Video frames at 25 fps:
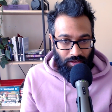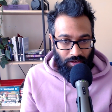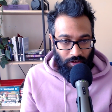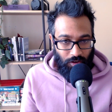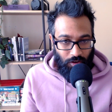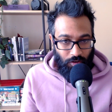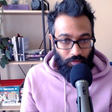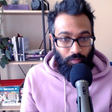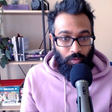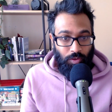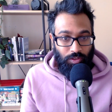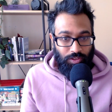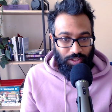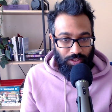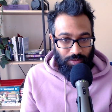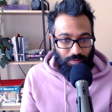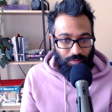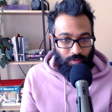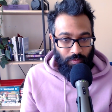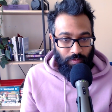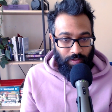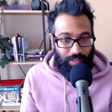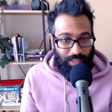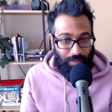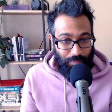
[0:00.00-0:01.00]
of what this
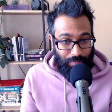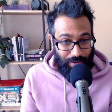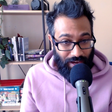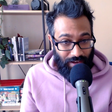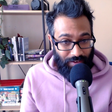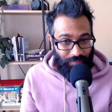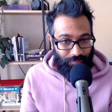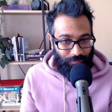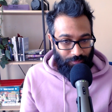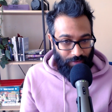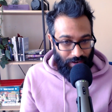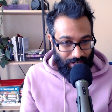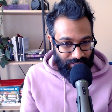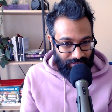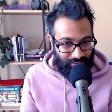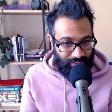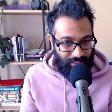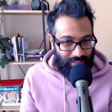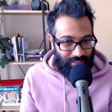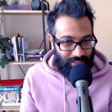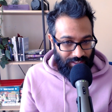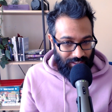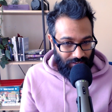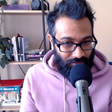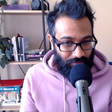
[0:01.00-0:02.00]
movie is about right in
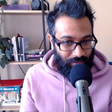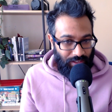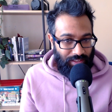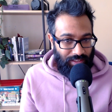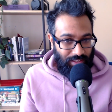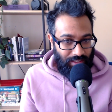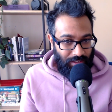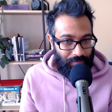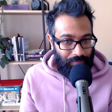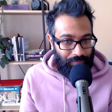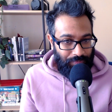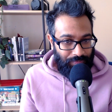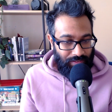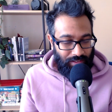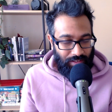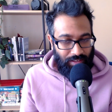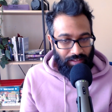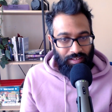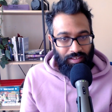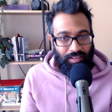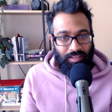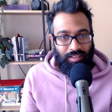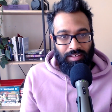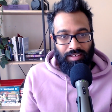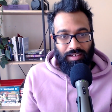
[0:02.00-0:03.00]
that scene right there.
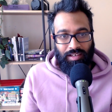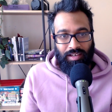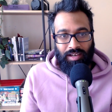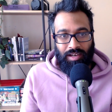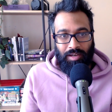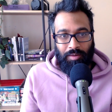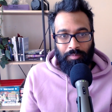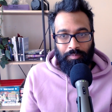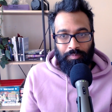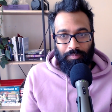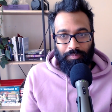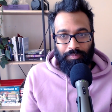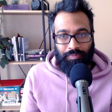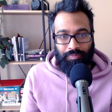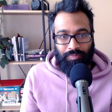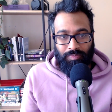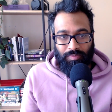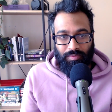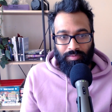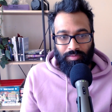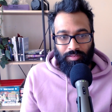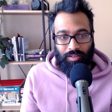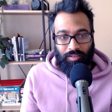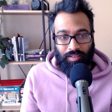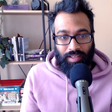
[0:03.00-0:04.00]

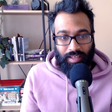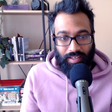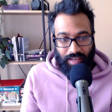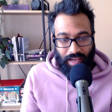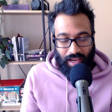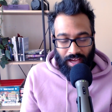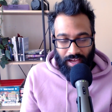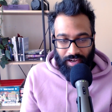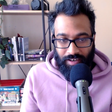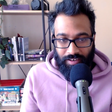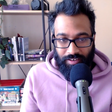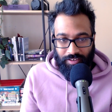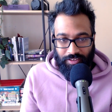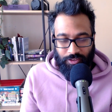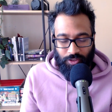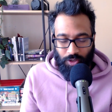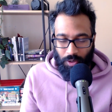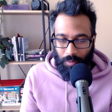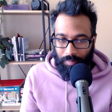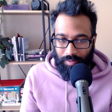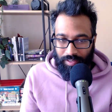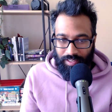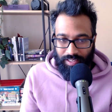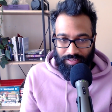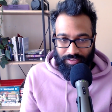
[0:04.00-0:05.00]
The lightheartedness
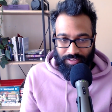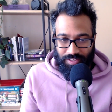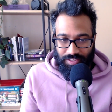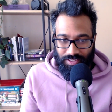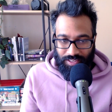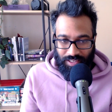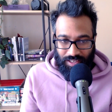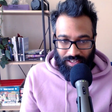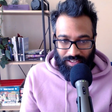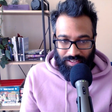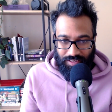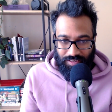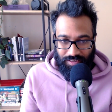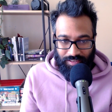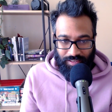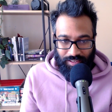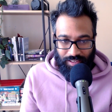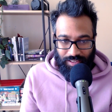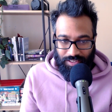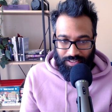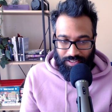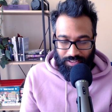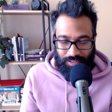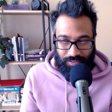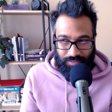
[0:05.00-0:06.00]
comedy at the start,
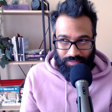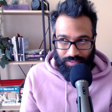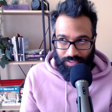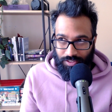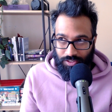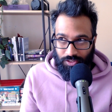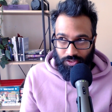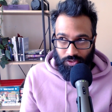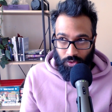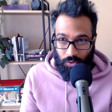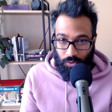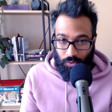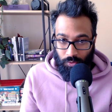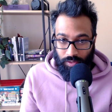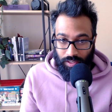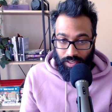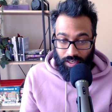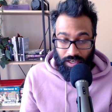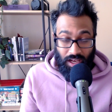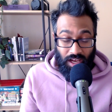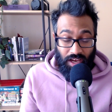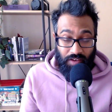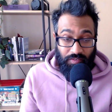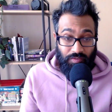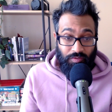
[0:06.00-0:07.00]
it's so good. And
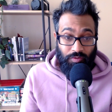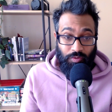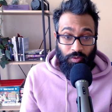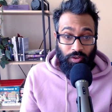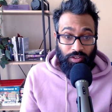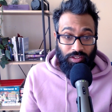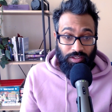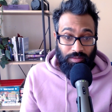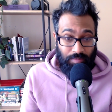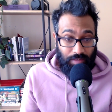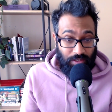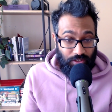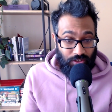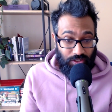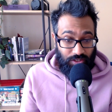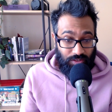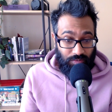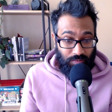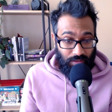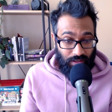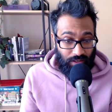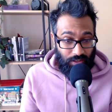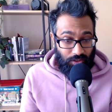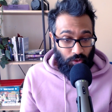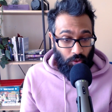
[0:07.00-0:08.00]
I even forgot to mention
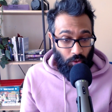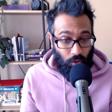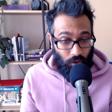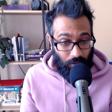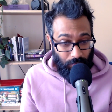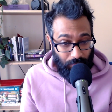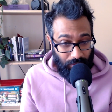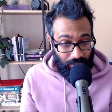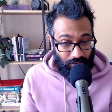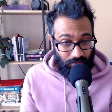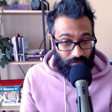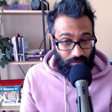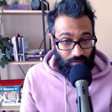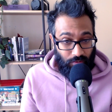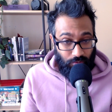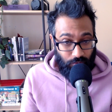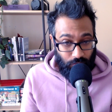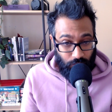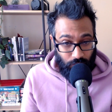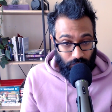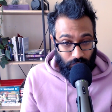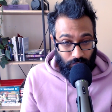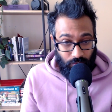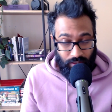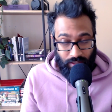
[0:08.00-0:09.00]
when I was talking about the review.